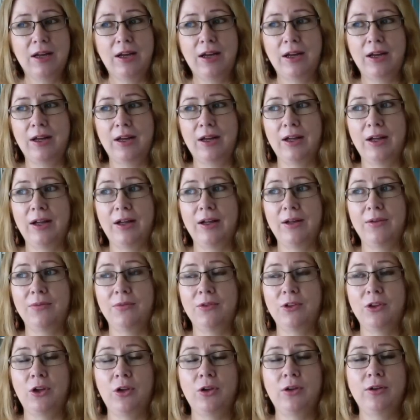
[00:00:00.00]

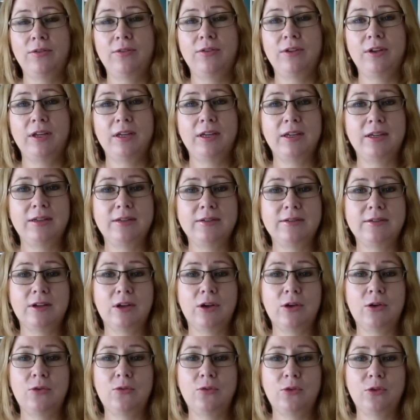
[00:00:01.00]
The only thing is
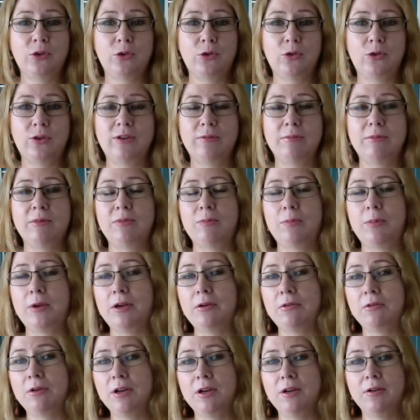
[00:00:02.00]
over the Christmas
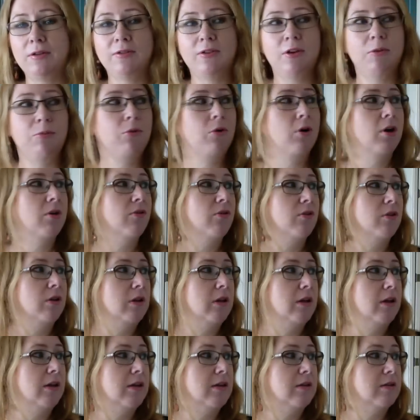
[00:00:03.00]
period, so probably for the
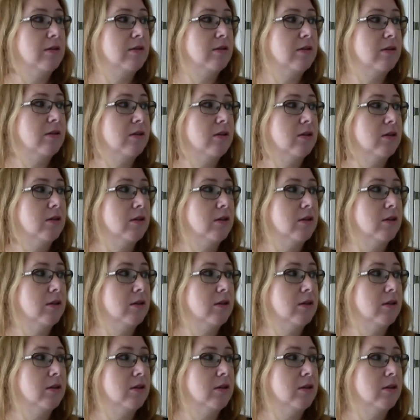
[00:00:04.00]
last